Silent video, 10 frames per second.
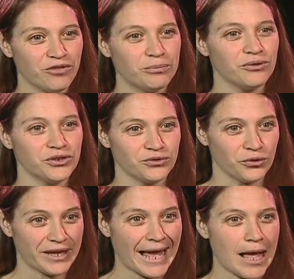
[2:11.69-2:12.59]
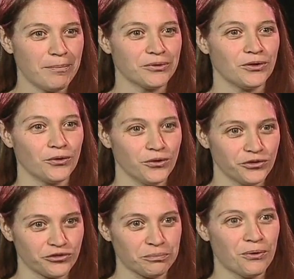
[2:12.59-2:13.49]
the political capital or the
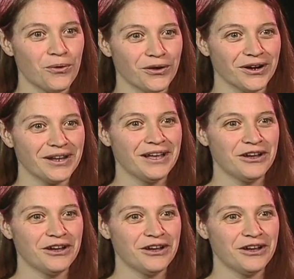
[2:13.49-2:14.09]
support